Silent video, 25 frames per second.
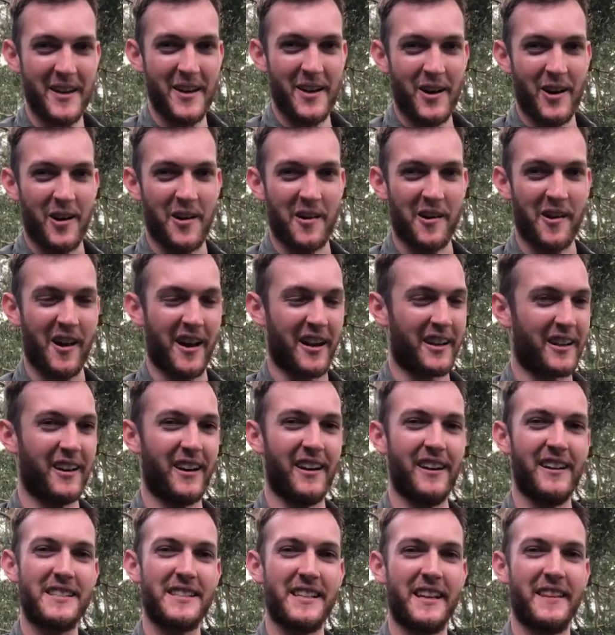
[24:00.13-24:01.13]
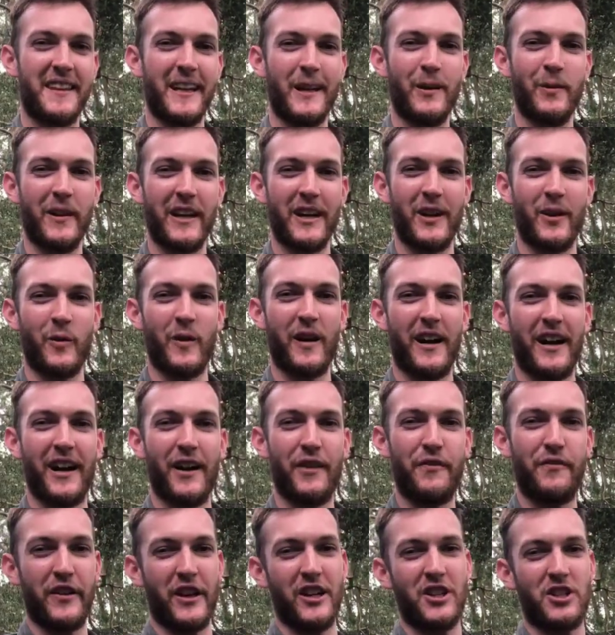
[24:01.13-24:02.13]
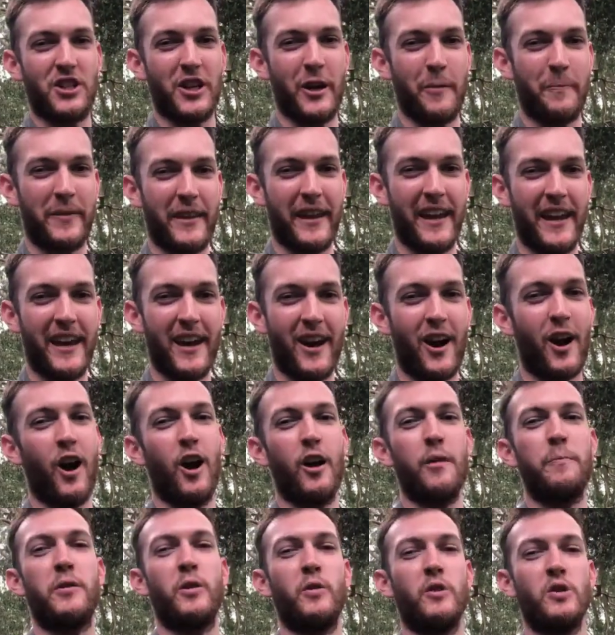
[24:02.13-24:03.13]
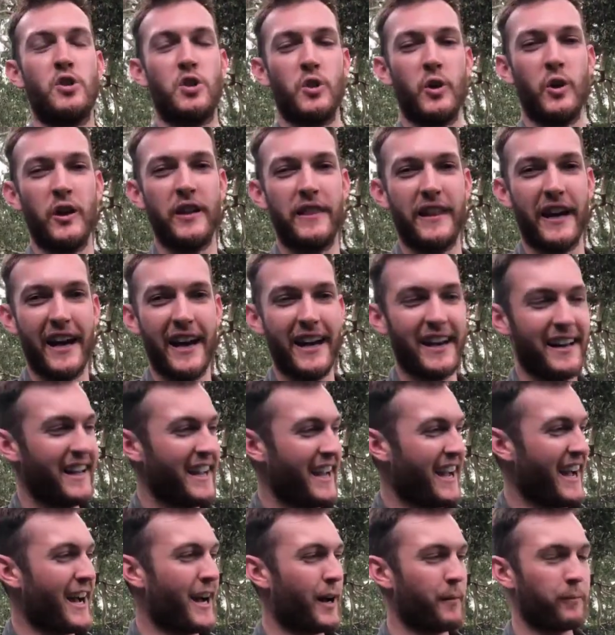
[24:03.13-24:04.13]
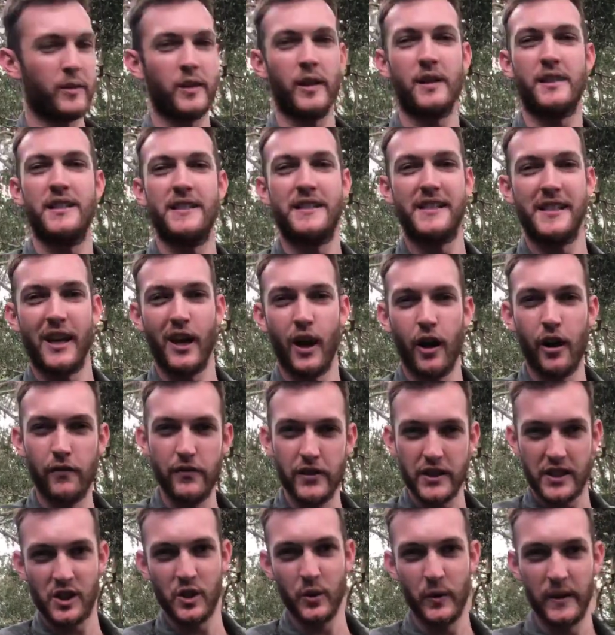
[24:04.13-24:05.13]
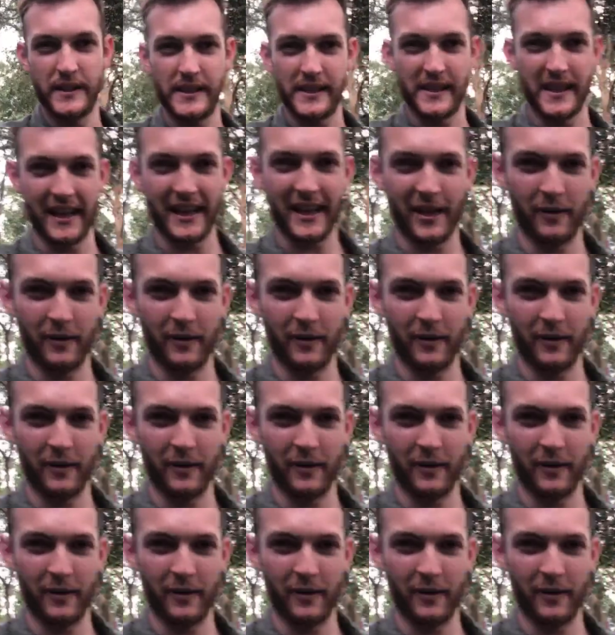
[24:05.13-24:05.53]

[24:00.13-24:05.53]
All right, guys, I think we're going to finish up there. I hope you enjoyed that. Got to see Elvis do his thing.